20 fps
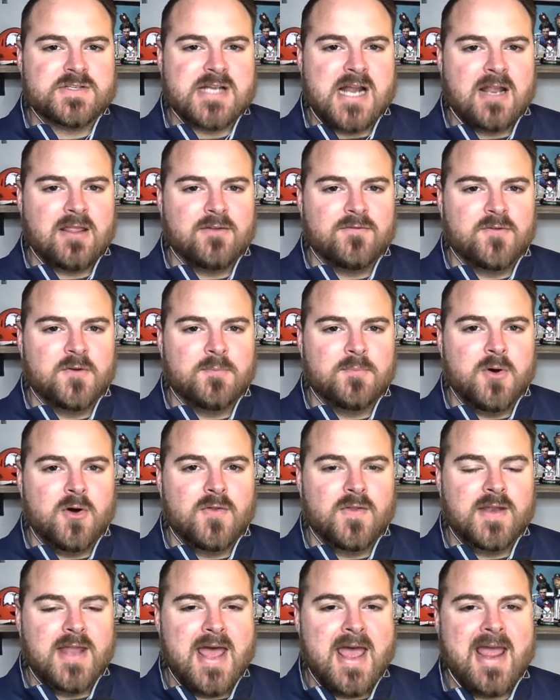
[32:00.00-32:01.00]
side of the
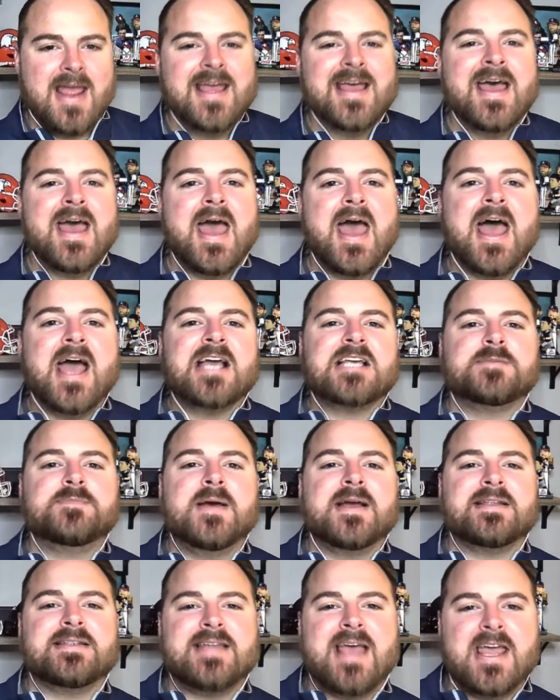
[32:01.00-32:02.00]
football today,
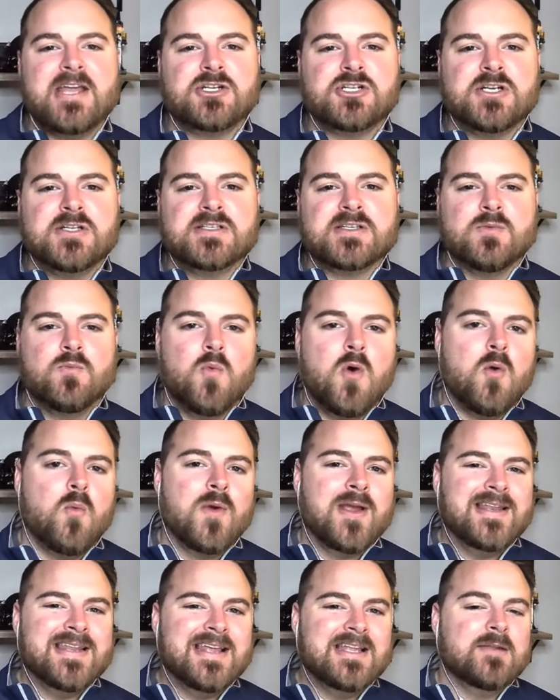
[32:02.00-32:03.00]
expectations and what
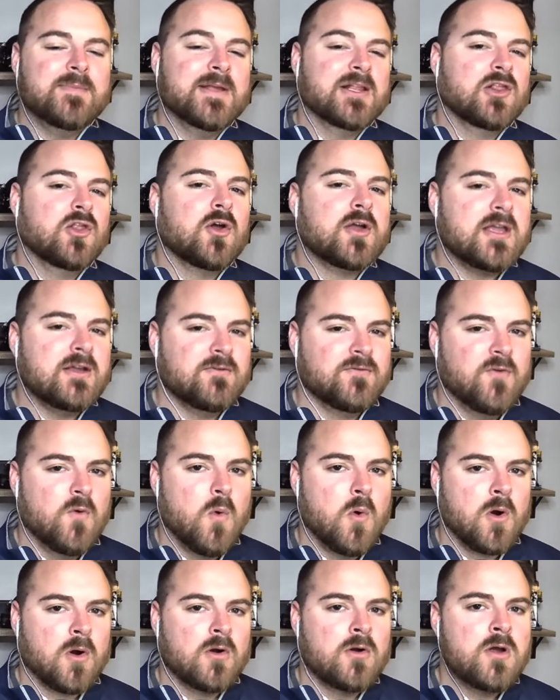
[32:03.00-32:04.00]
we need to be looking
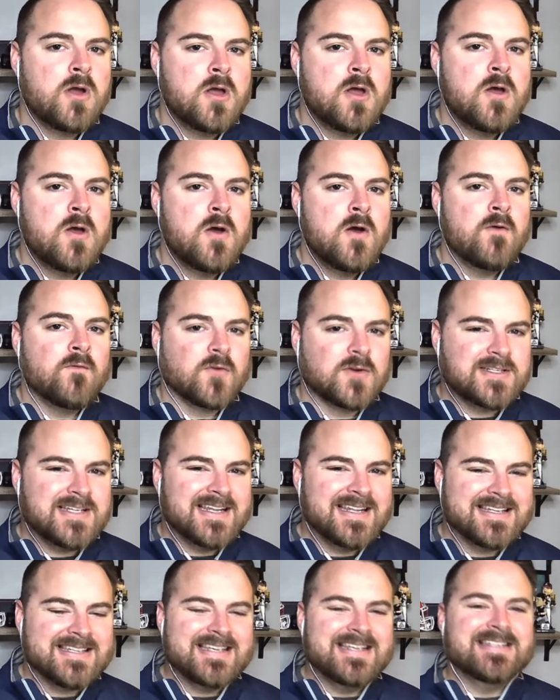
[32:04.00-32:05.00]
for
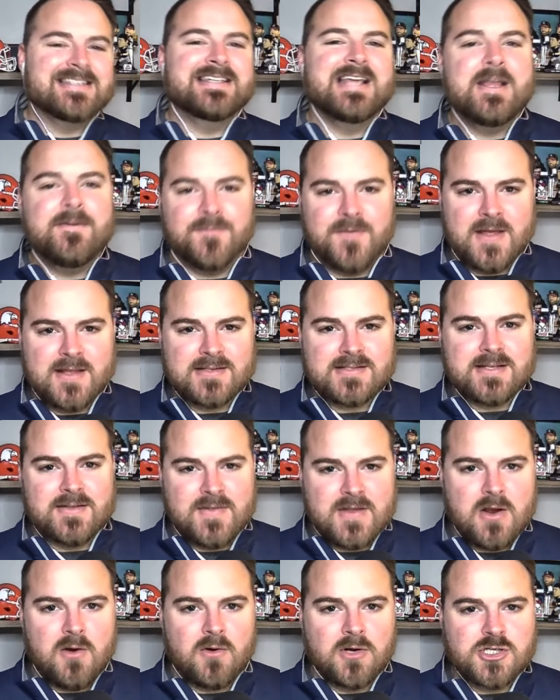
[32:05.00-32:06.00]
Tennessee's defense in
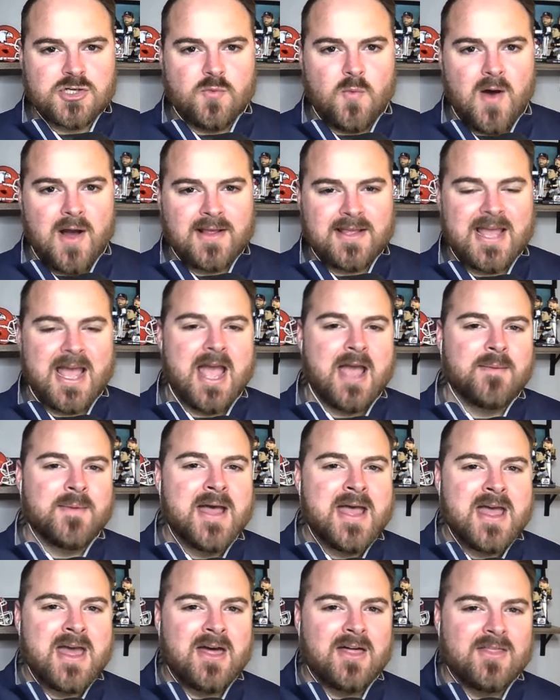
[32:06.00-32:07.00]
the orange and white game.
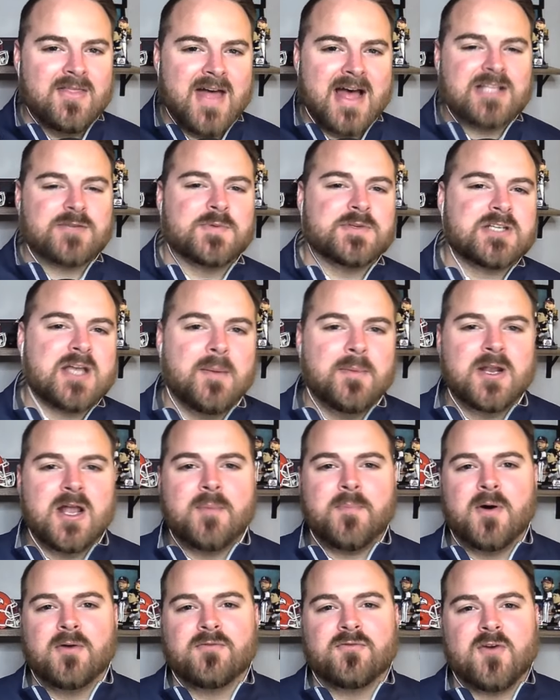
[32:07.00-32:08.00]
That's what's coming
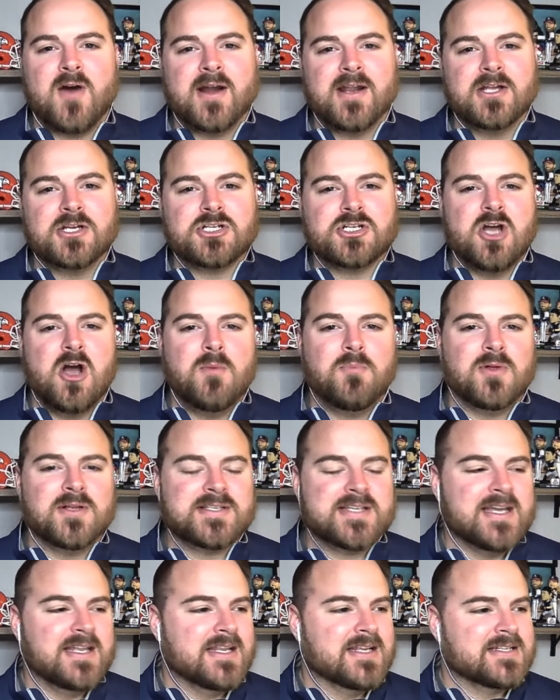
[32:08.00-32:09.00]
up on Friday's show,
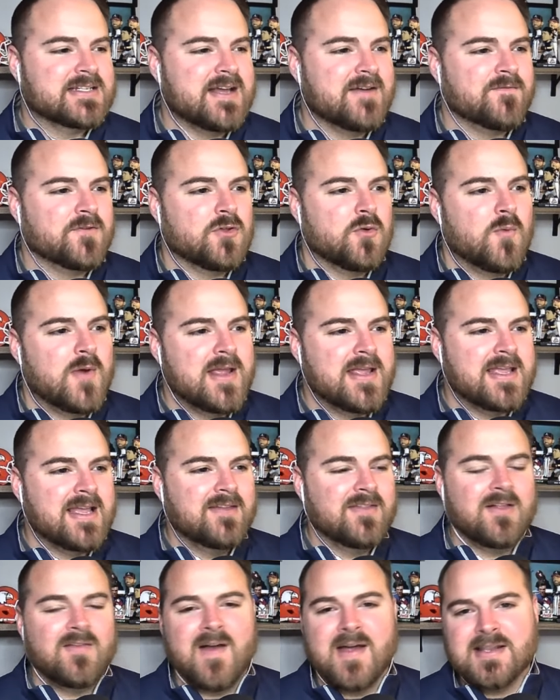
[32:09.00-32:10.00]
plus getting you set for the
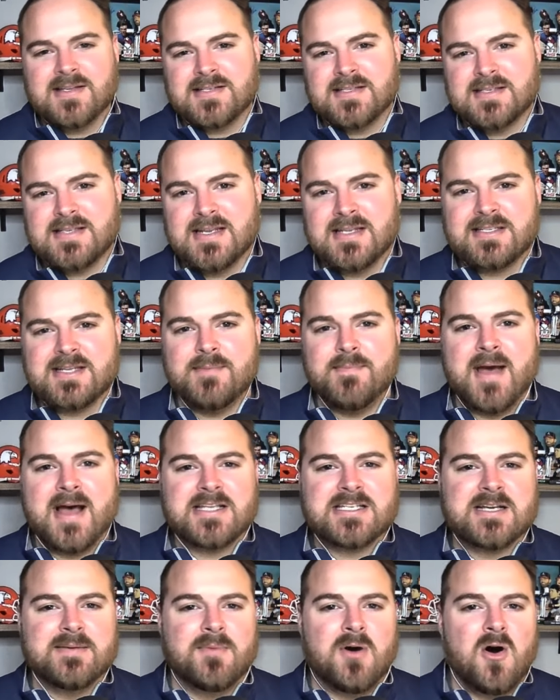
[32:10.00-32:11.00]
weekend, the latest in Tennessee
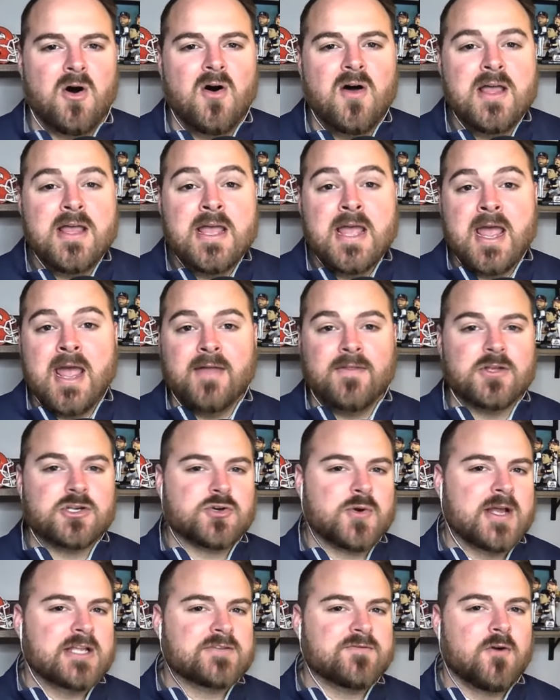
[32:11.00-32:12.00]
basketball and the
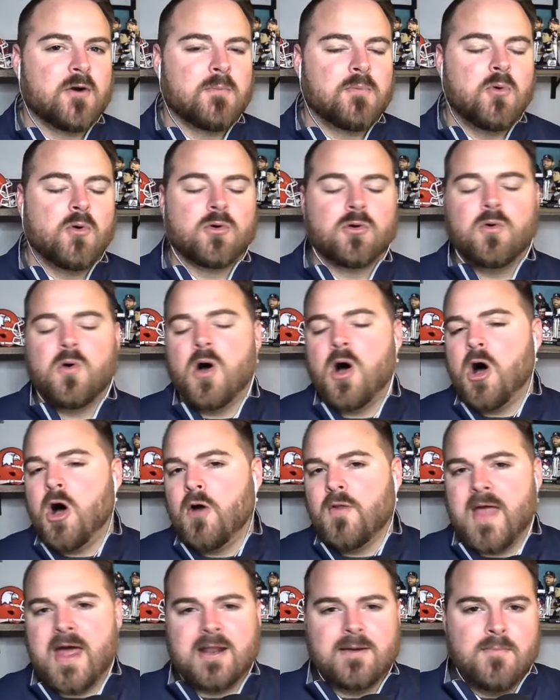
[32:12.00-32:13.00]
transfer portal,
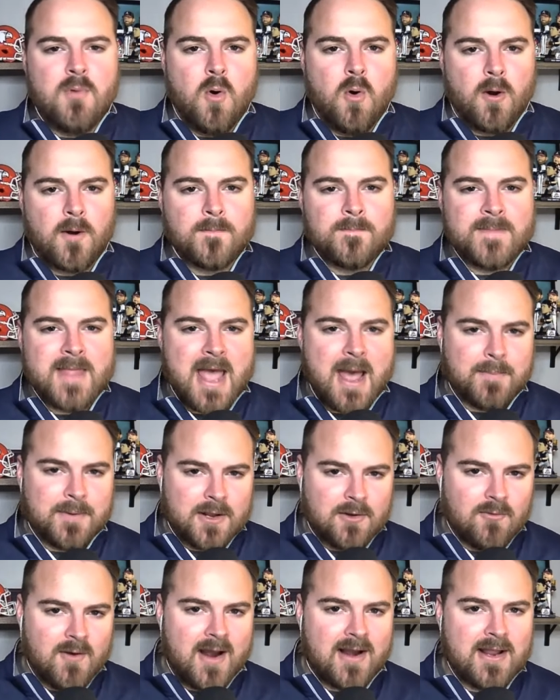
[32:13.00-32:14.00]
all that and more
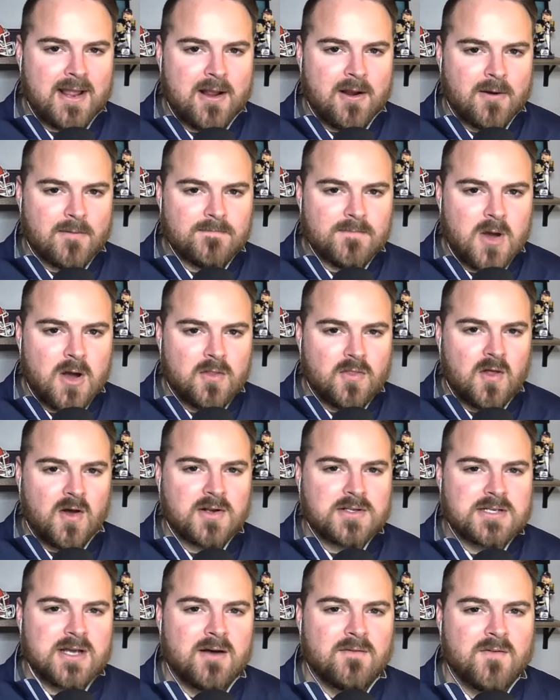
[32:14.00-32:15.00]
happening right here on
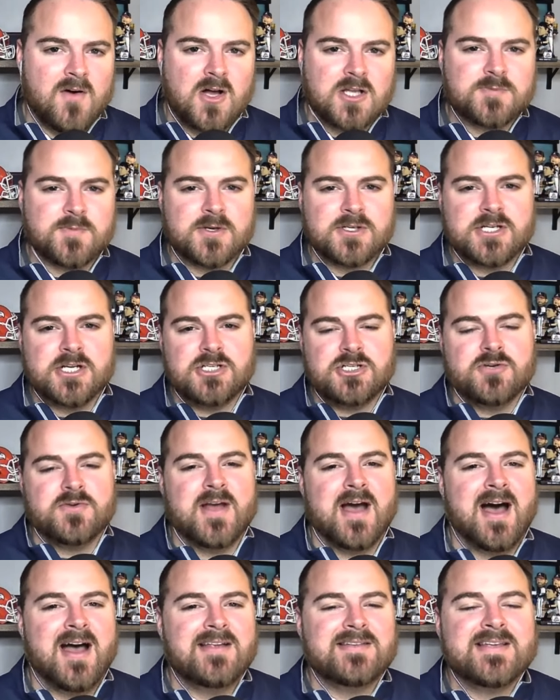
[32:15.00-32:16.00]
Locked On Vols. Appreciate you
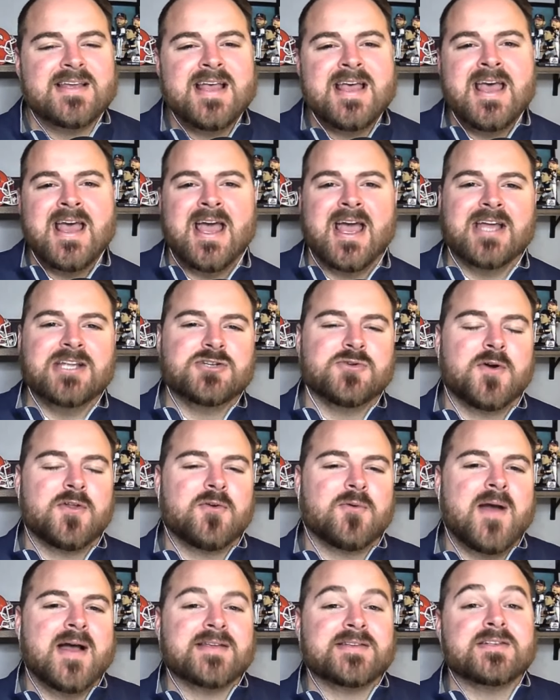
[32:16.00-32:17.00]
guys. Enjoy
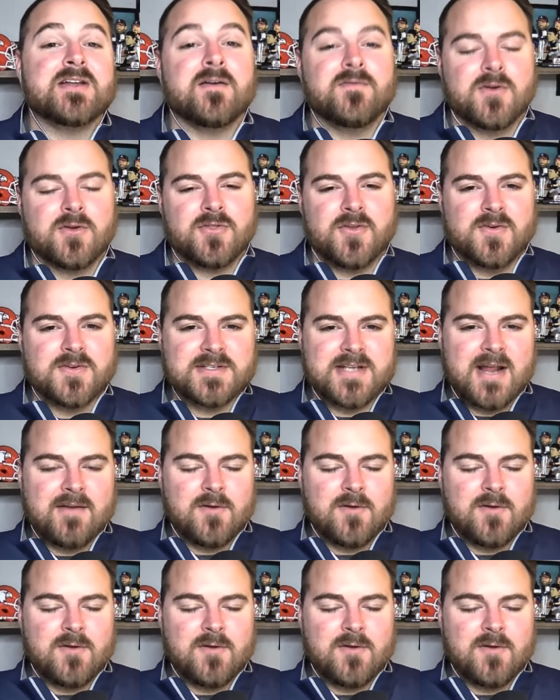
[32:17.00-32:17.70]
the rest of your Thursday,